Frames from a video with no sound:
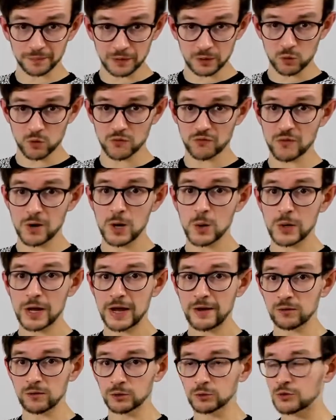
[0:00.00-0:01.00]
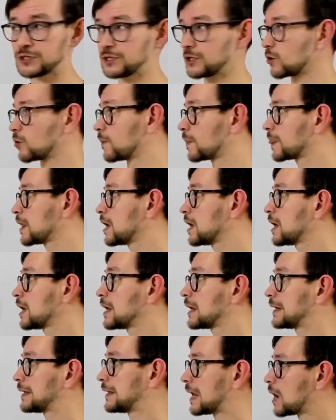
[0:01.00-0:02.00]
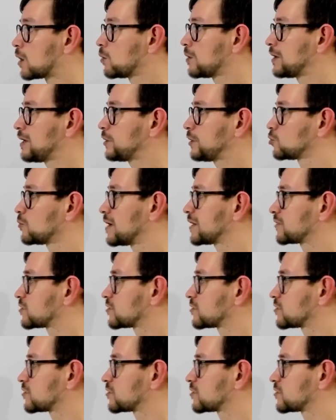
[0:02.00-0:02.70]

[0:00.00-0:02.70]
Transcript: with value k equal to 0. Now we need to make